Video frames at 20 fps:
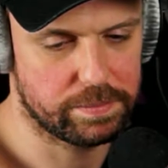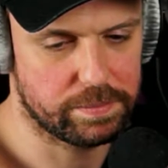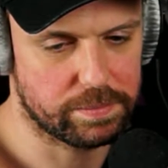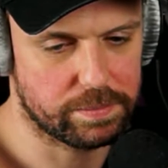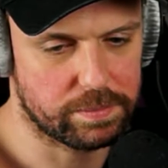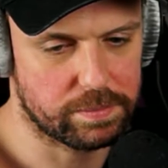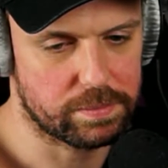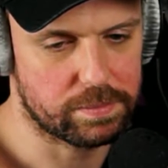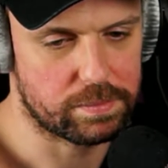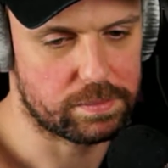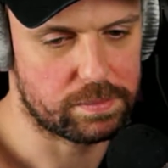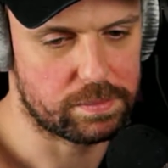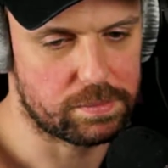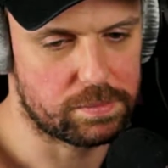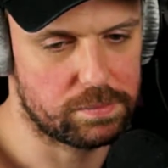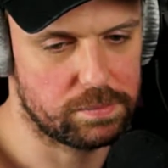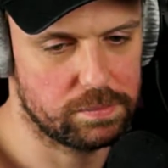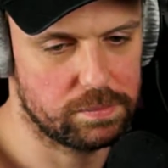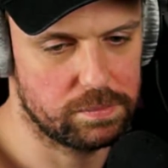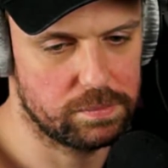
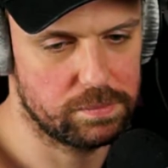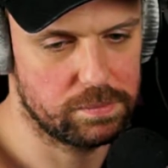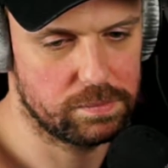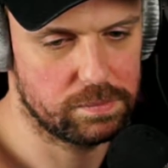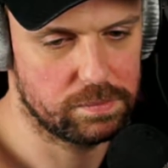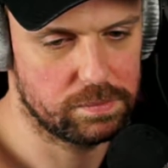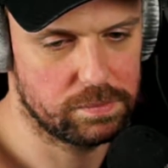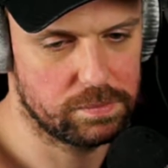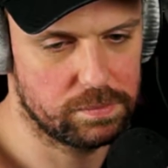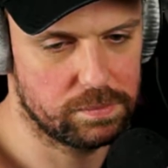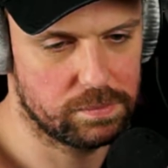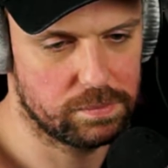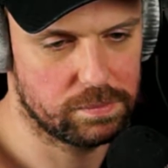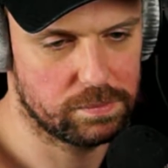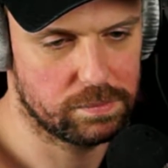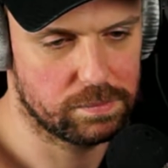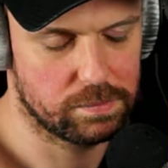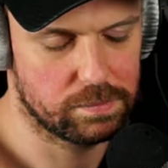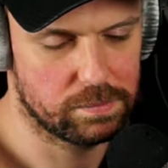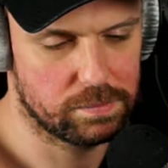
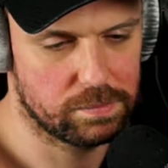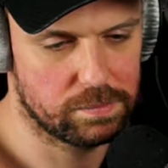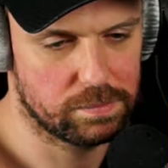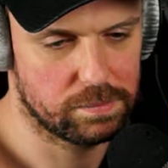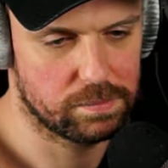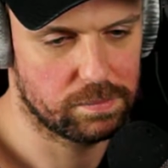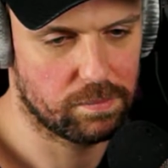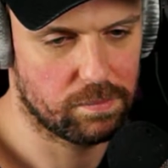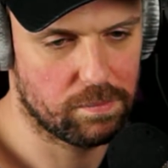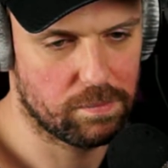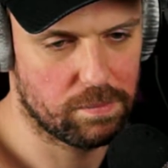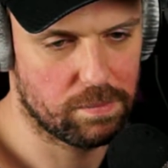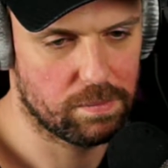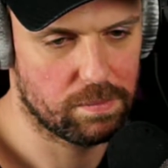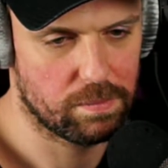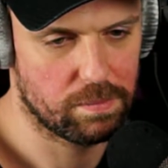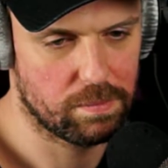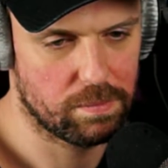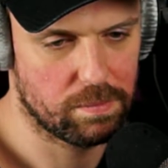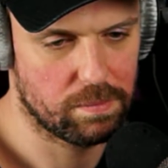
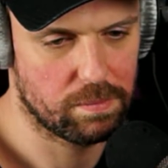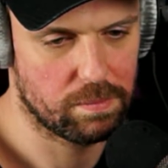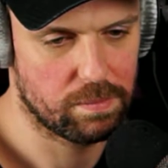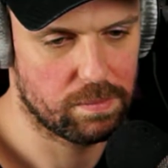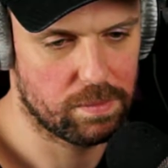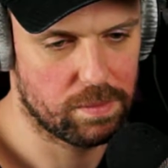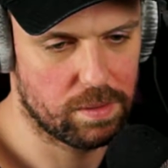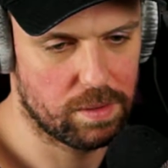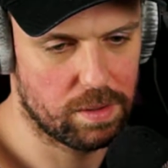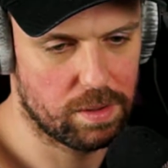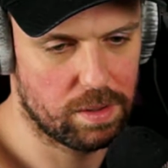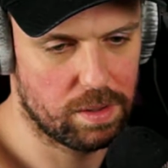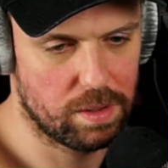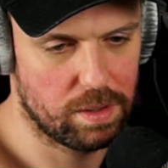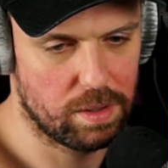(no one is talking)